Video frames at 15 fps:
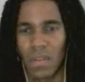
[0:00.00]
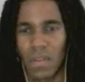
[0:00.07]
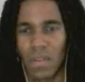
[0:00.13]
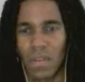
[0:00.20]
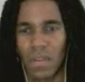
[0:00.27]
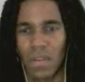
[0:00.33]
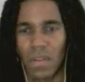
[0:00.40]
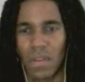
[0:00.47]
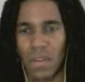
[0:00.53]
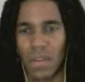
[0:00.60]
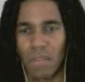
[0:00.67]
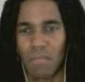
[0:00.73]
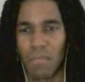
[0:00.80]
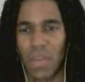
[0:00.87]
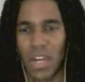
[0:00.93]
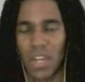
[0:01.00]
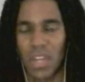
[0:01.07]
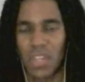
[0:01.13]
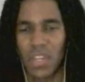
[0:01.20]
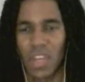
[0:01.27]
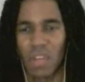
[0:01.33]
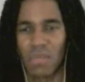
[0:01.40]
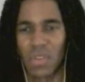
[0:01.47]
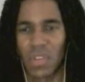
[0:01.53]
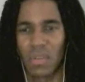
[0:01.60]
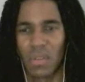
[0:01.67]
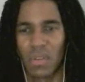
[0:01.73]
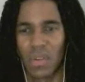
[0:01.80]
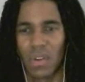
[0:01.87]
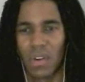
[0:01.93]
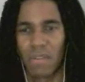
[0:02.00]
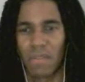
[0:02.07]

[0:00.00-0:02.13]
Alright, my timer's going off.